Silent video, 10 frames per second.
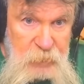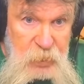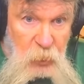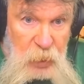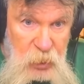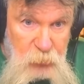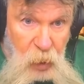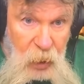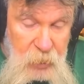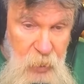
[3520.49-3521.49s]
So he's
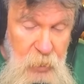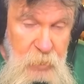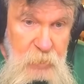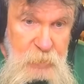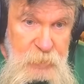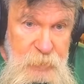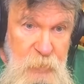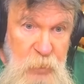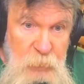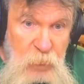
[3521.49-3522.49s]
trying to
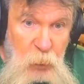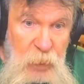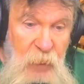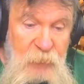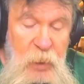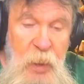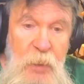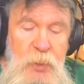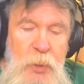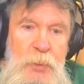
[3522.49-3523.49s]
smooth out the
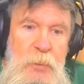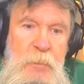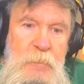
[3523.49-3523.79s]
edges,